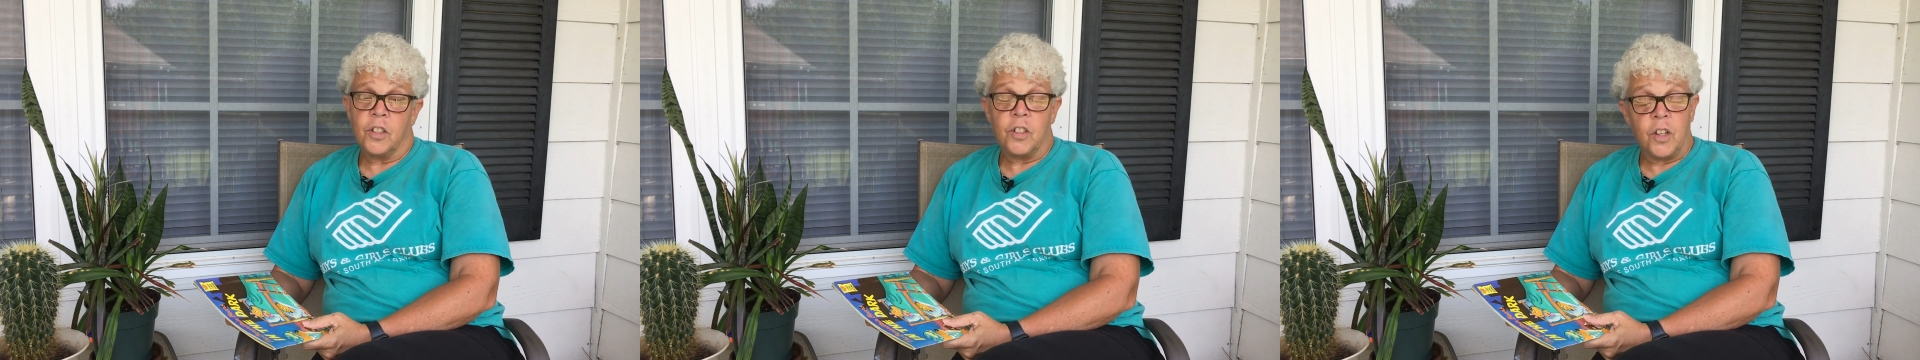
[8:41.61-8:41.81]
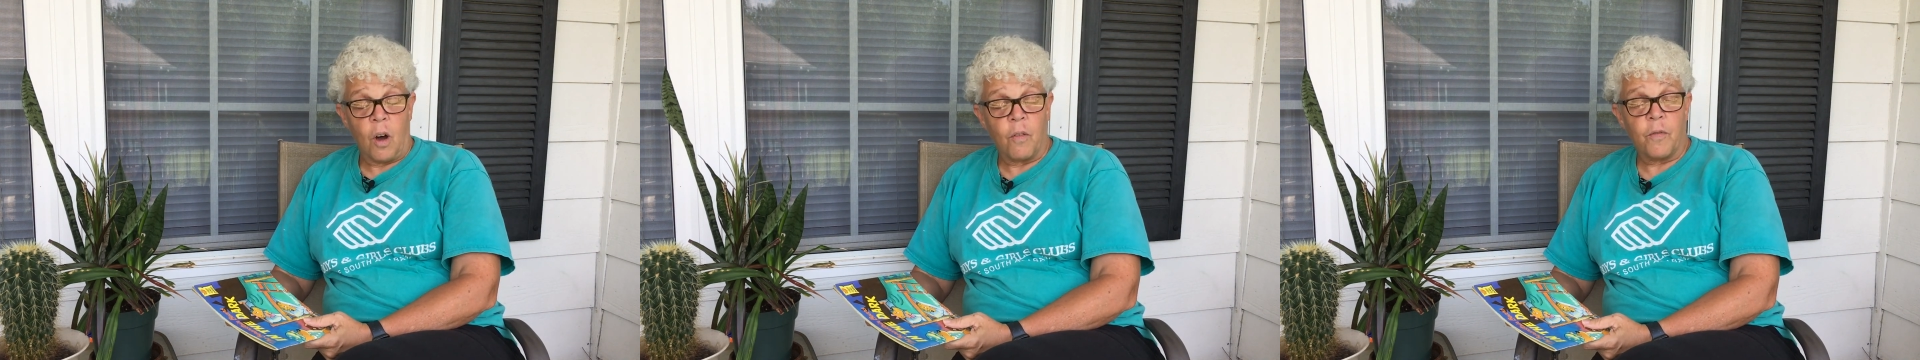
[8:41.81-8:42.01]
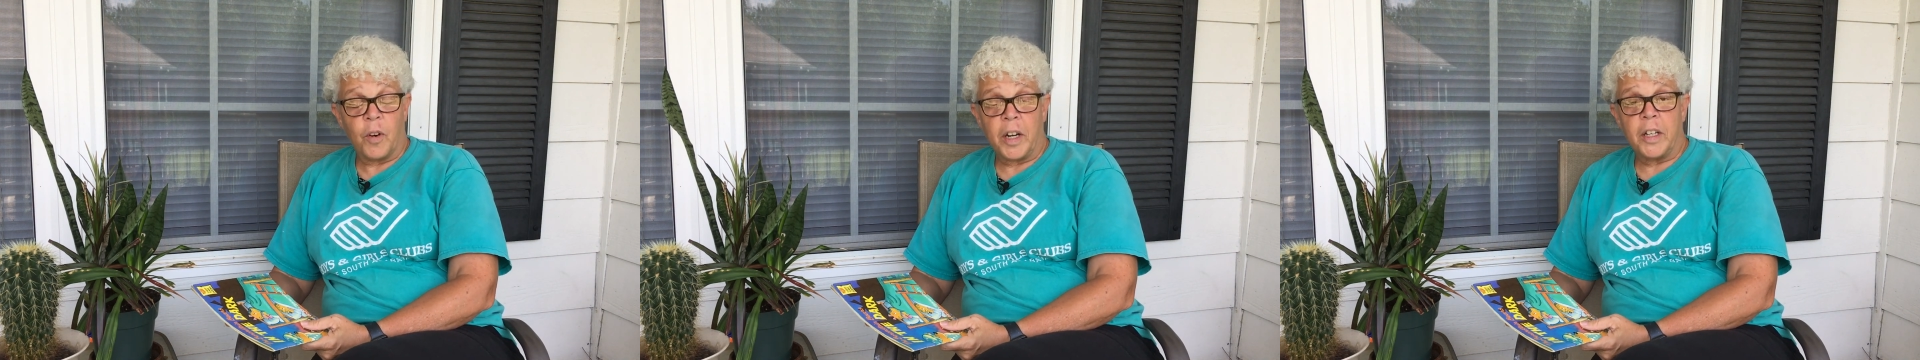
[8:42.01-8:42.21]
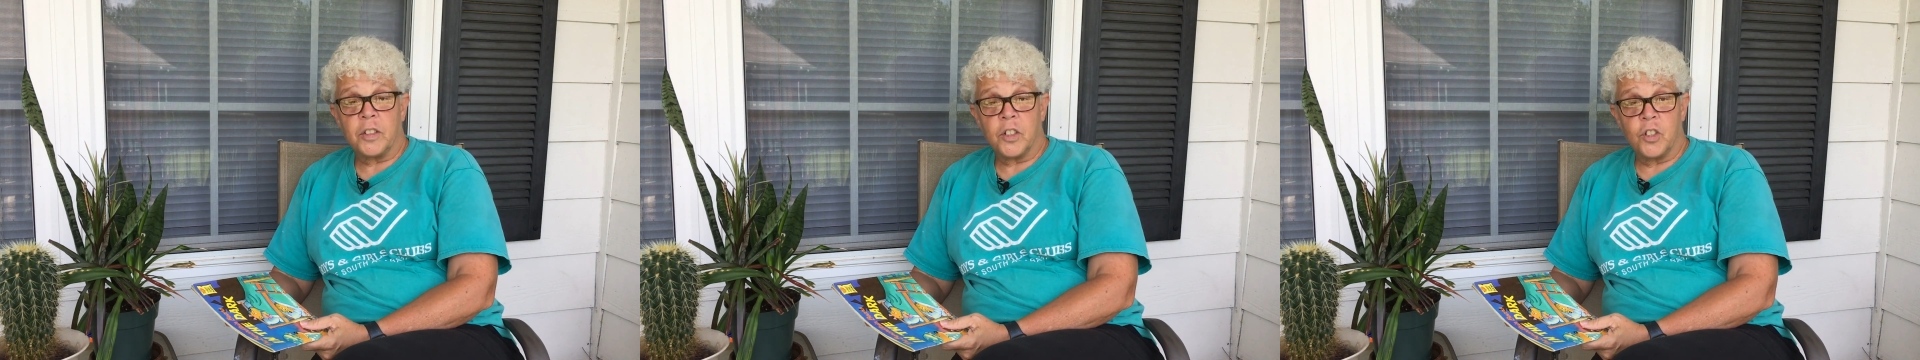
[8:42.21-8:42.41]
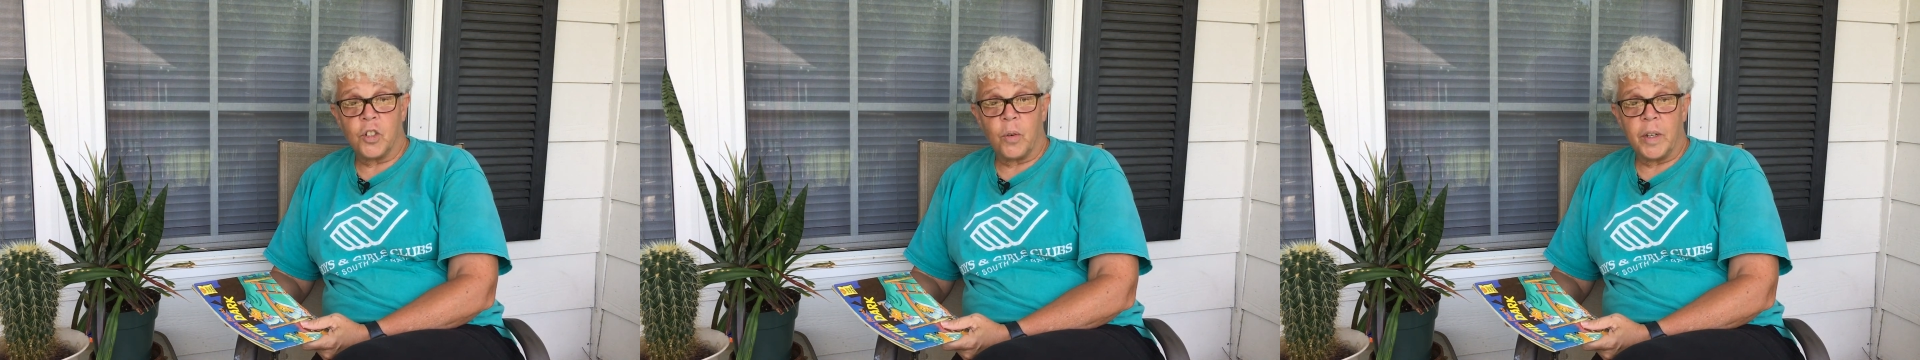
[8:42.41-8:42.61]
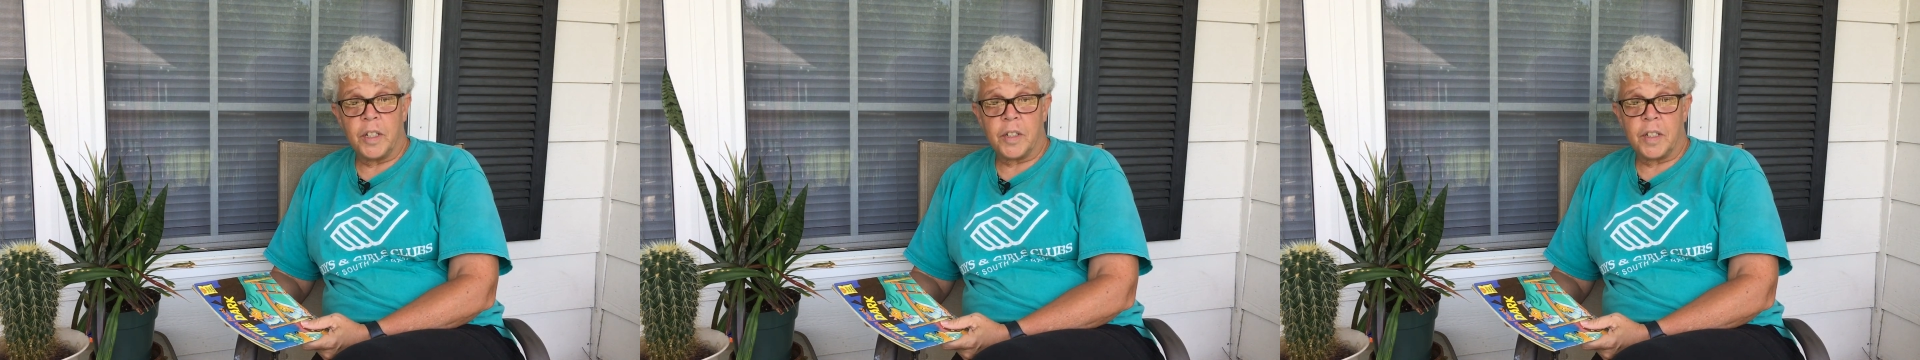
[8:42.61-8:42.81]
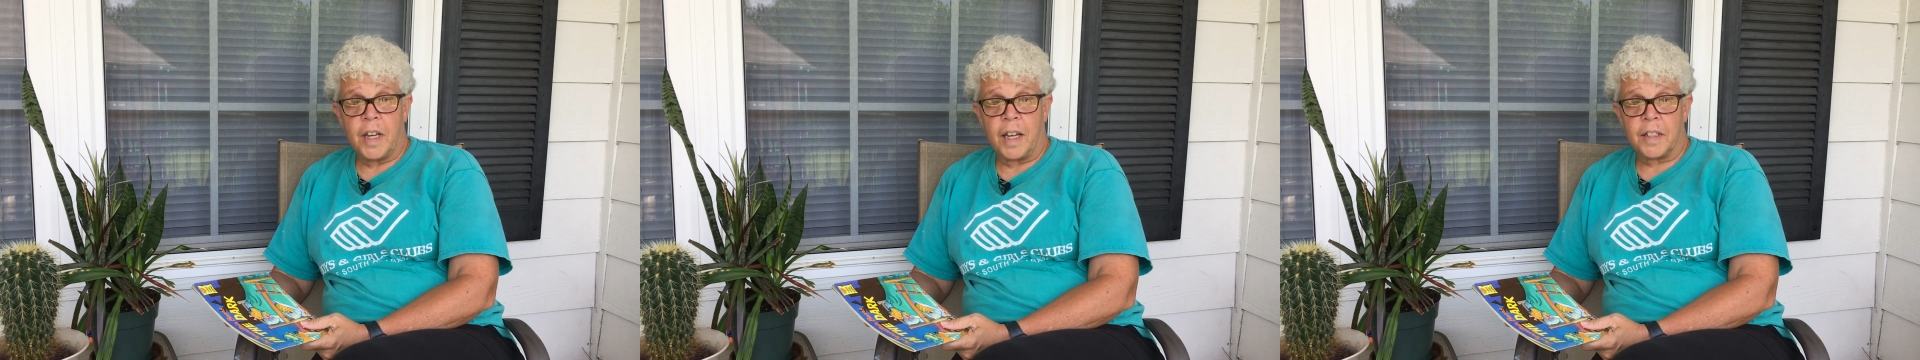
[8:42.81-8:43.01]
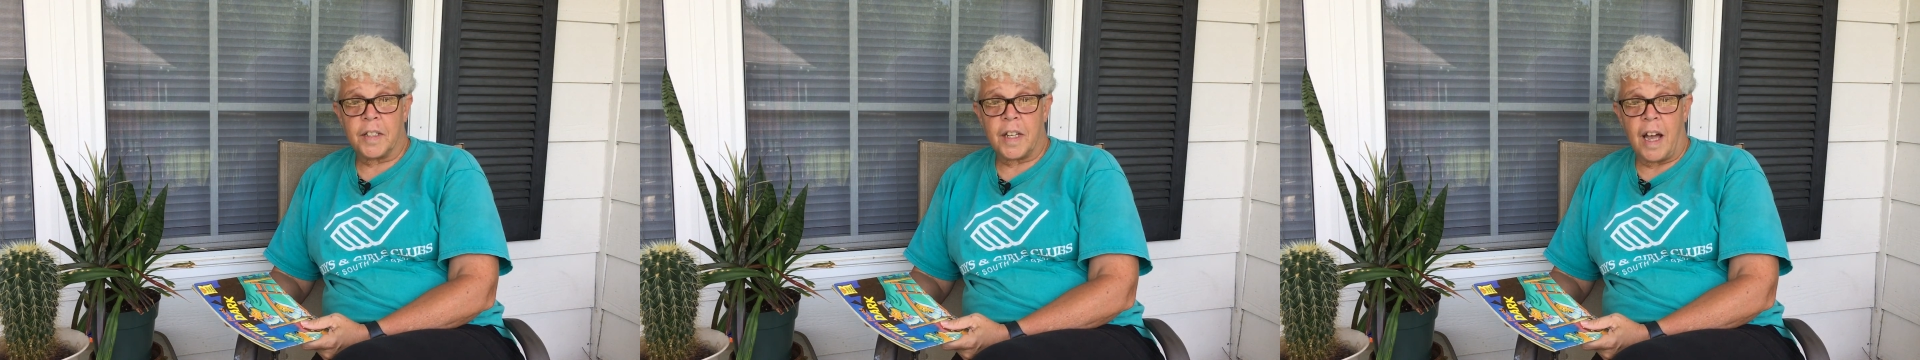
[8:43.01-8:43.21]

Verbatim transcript: Don't forget to join us next